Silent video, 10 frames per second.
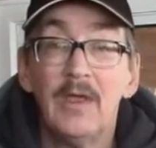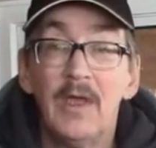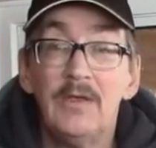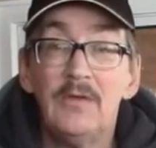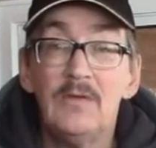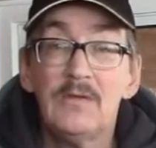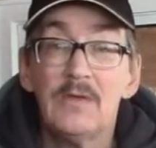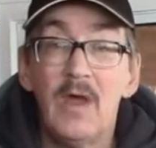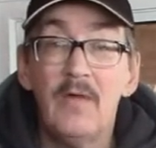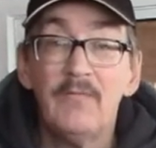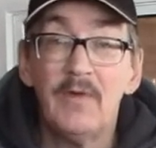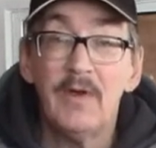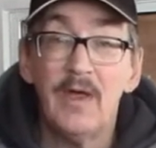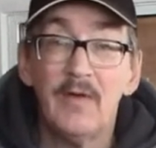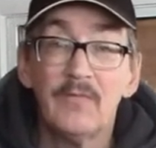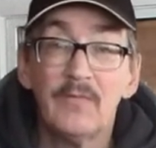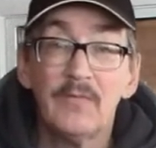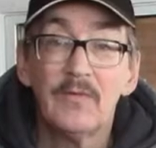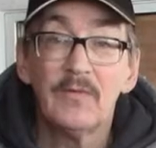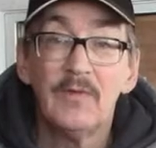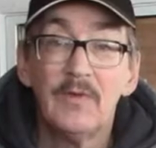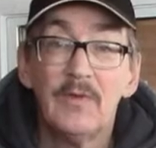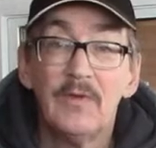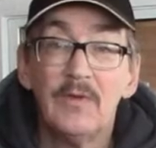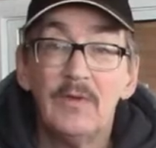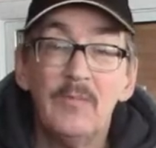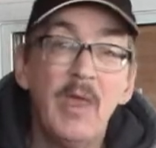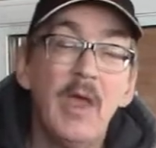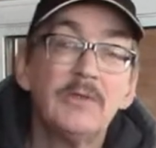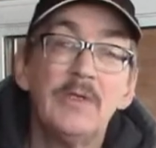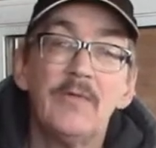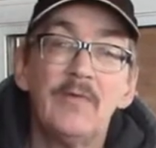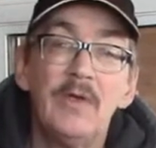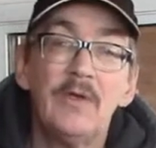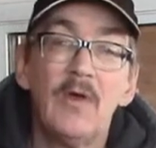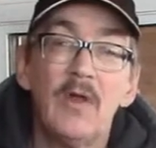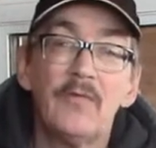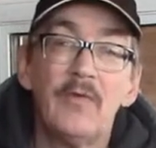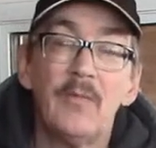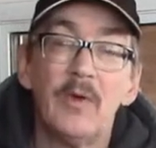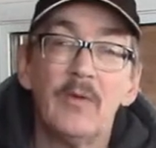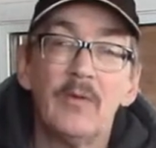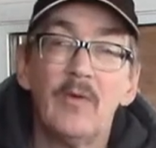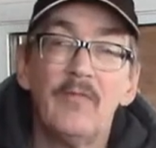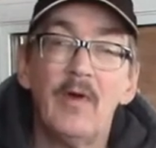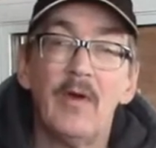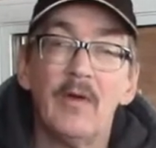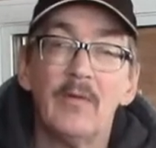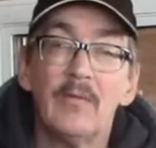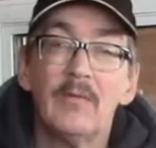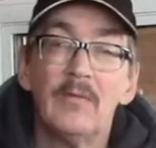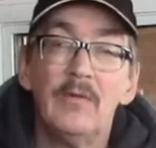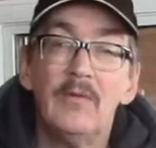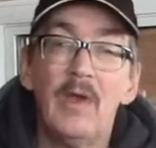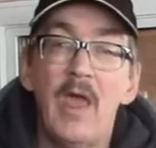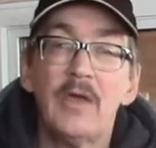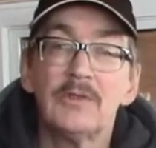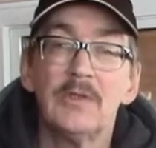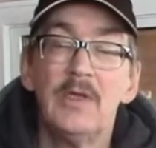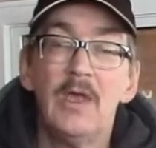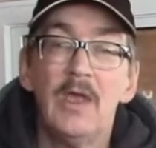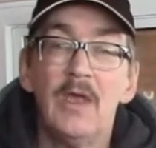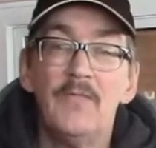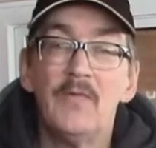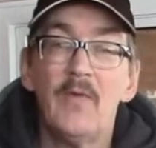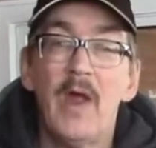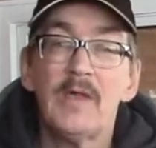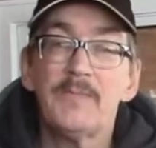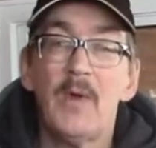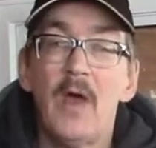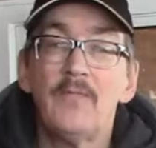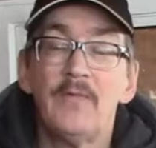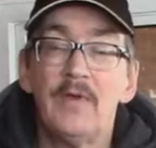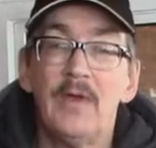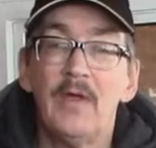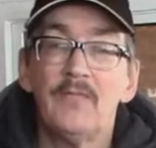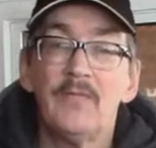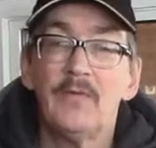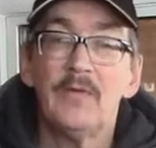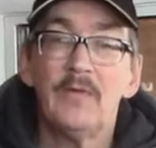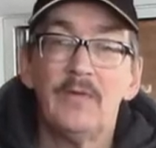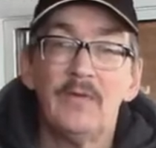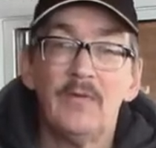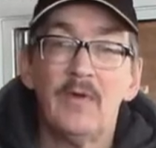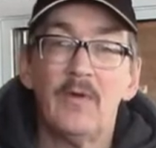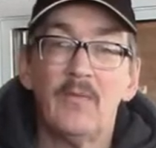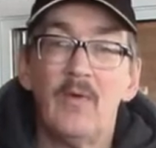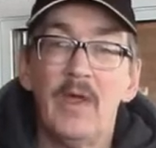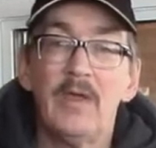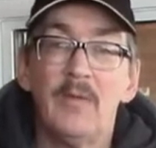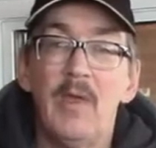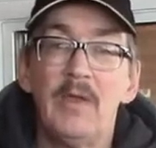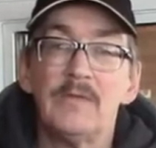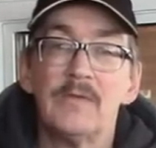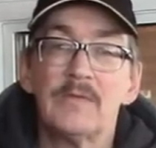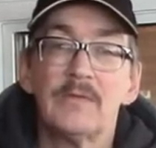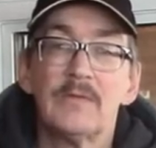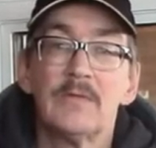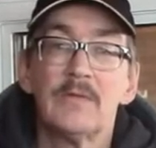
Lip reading: and you use it often enough, you may actually never need to call a trimmer or a farrier. You can actually, if you rasp off enough on a regular basis,